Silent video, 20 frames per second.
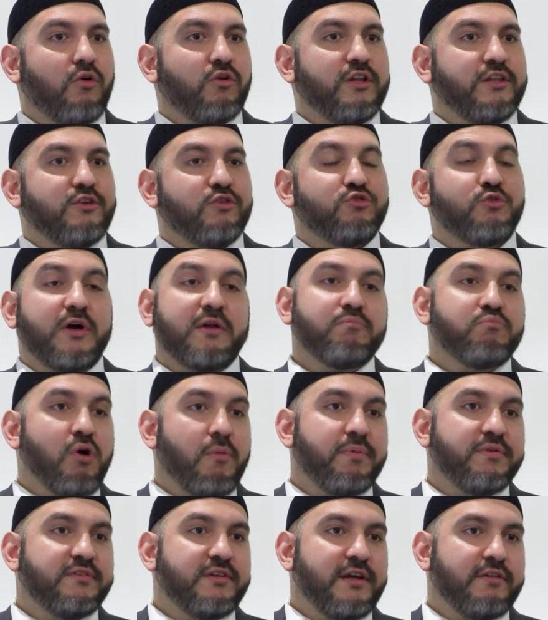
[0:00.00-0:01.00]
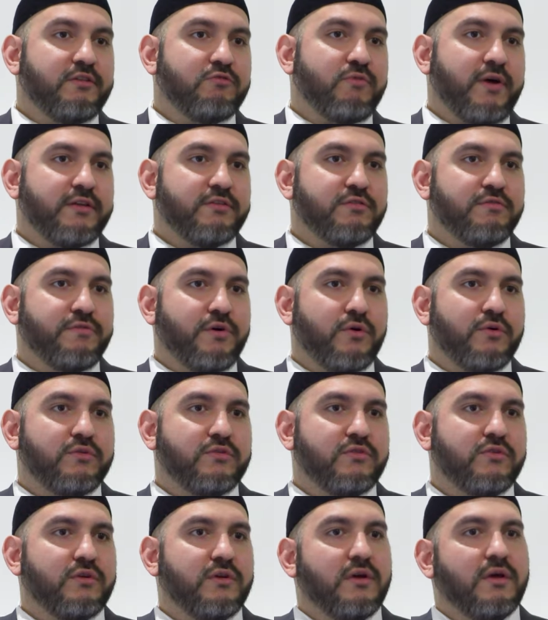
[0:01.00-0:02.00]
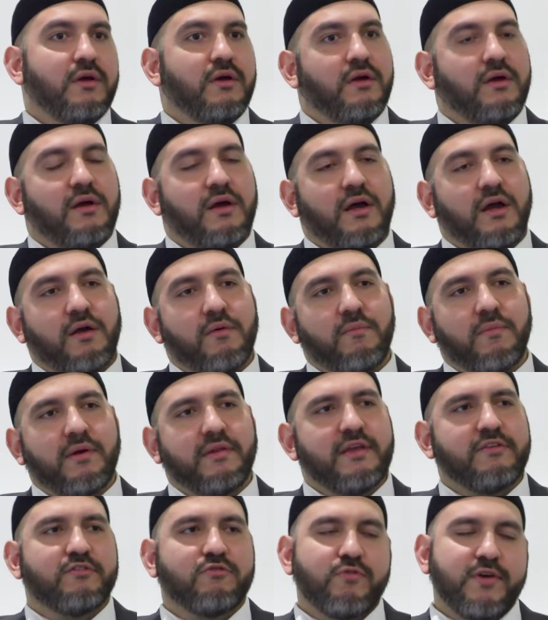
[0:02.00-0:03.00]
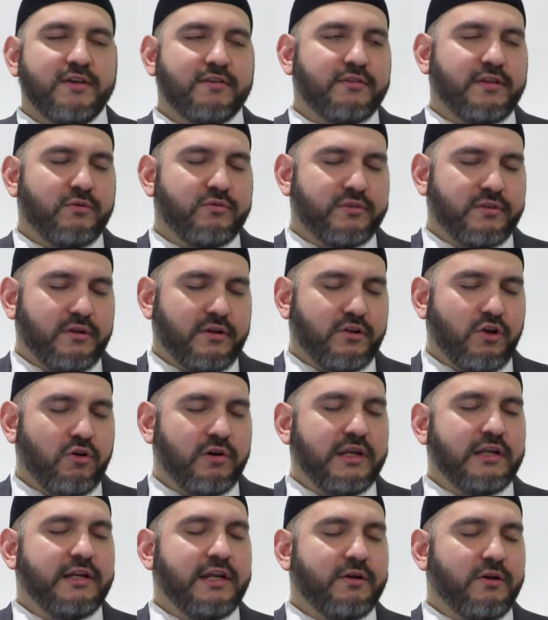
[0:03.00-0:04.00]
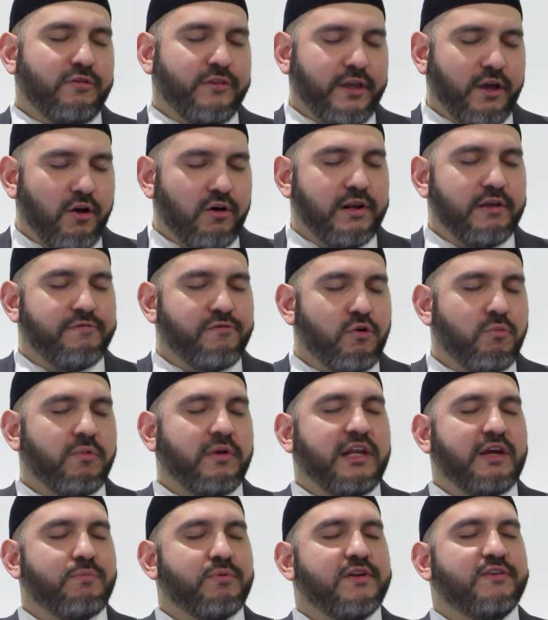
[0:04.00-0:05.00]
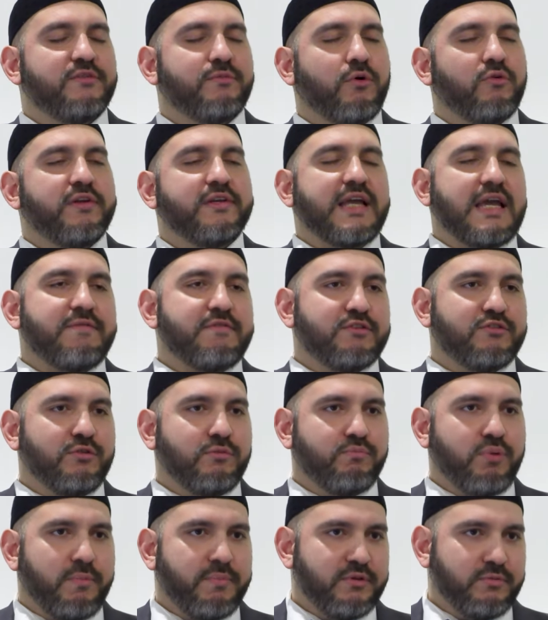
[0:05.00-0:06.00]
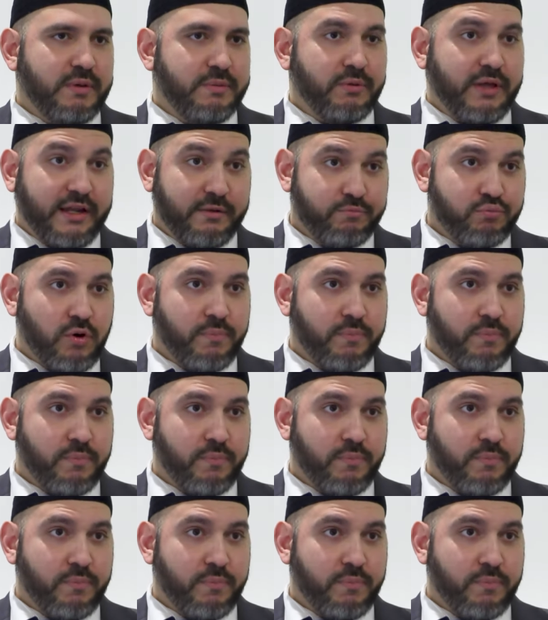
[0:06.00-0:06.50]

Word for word: only those who had property had the right to vote. Um, there's a there was an early the early form of liberalism only gave it to people that had